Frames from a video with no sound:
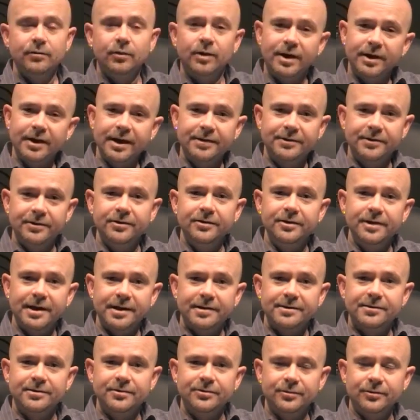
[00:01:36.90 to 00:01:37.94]
What I'd like to do
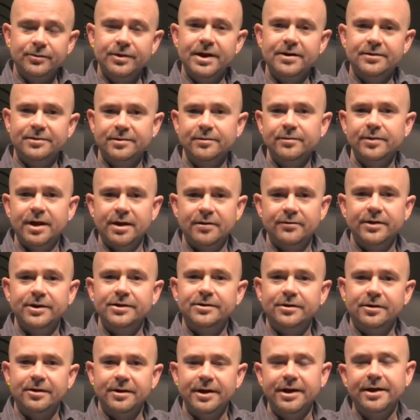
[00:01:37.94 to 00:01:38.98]
next is throw down some kind of a
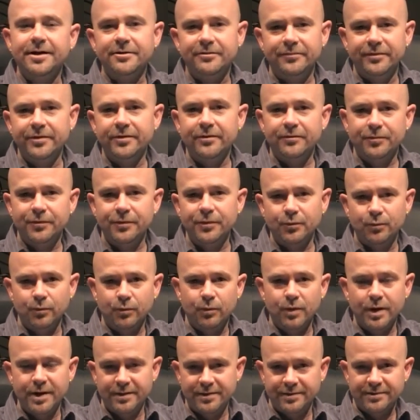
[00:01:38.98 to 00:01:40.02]
guitar to get a feel for the
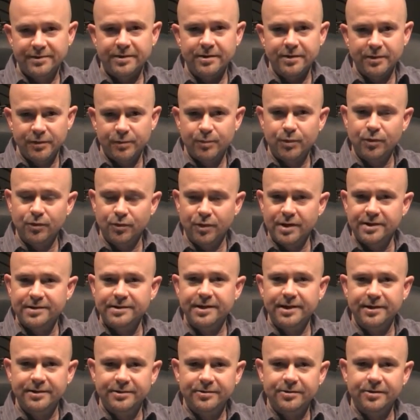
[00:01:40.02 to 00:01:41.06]
way the song is
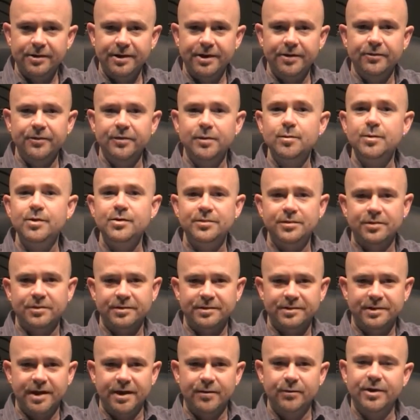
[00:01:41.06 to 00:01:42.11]
progressing and start hearing the
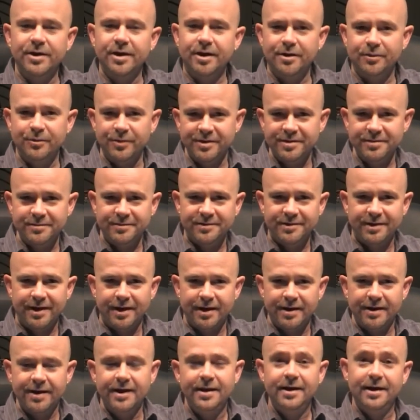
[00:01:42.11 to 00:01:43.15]
musical side. We got a rhythm
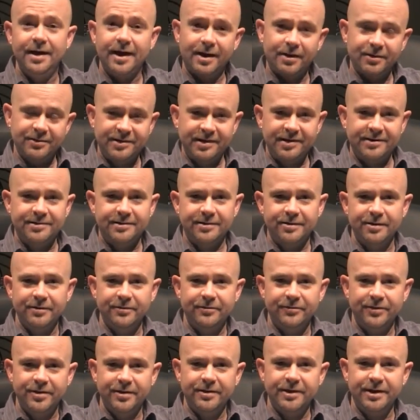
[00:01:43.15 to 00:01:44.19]
side. How's that
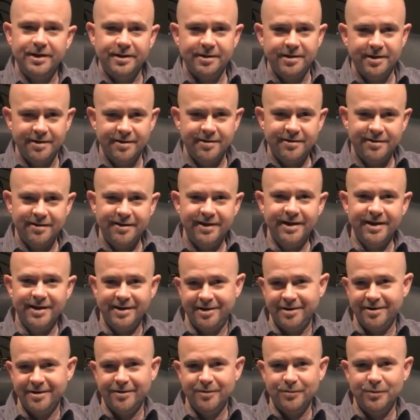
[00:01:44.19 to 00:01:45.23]
song feeling
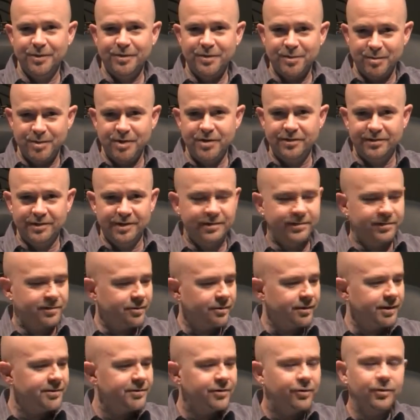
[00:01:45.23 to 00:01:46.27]
in here with the music?
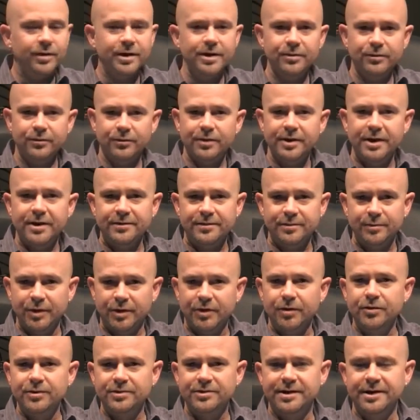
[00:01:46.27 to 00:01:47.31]
So let's go ahead and throw down some
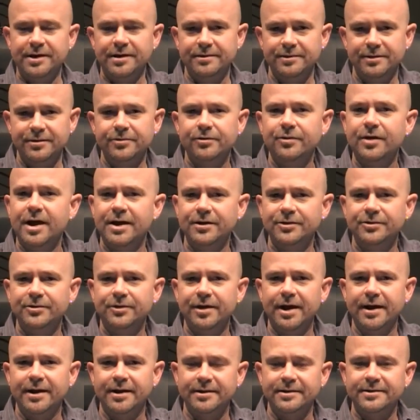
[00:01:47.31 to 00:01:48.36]
acoustic as a scratch
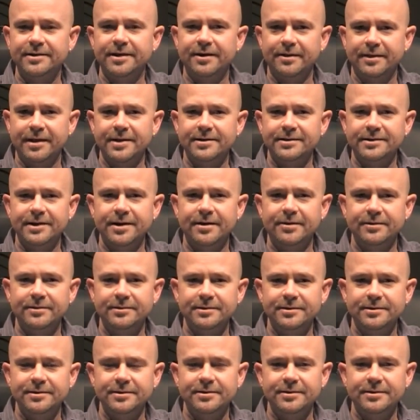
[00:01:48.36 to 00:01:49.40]
track and see how that
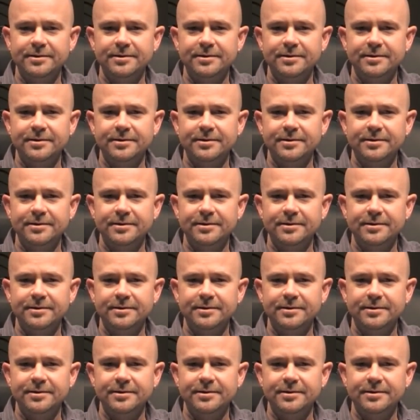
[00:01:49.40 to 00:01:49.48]
sounds.